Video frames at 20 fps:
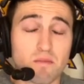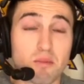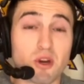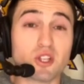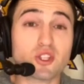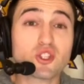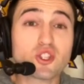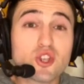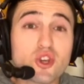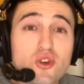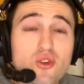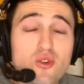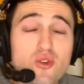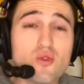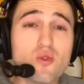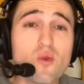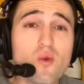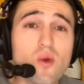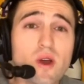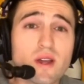but
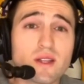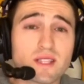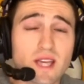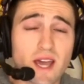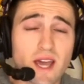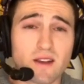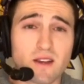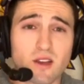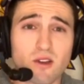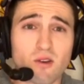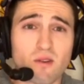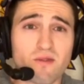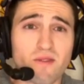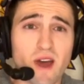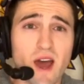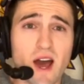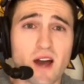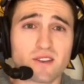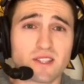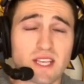two technical
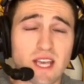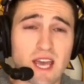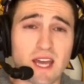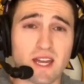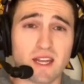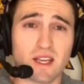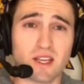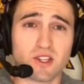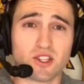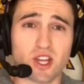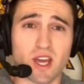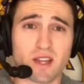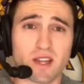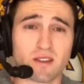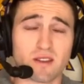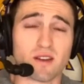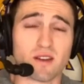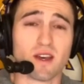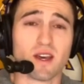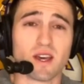fouls and getting
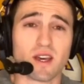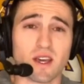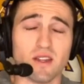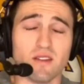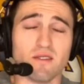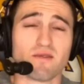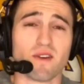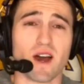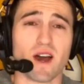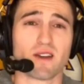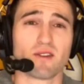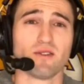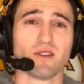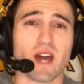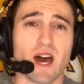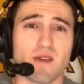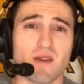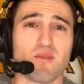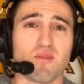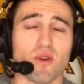ejected in the final
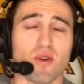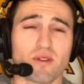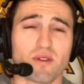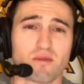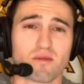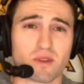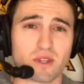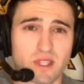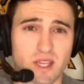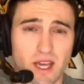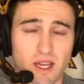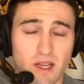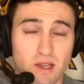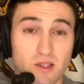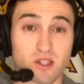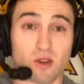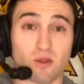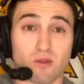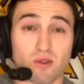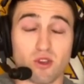9.3
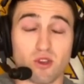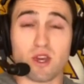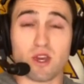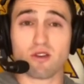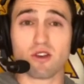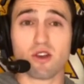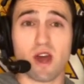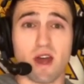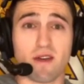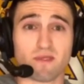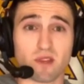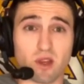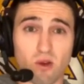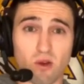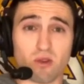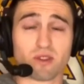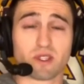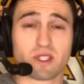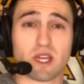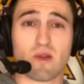seconds. So here you have the
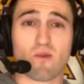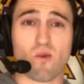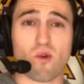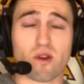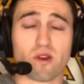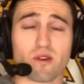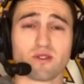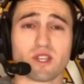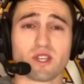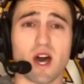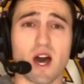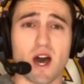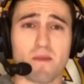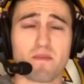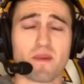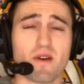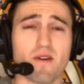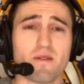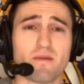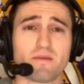Golden State Warriors
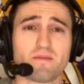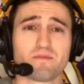up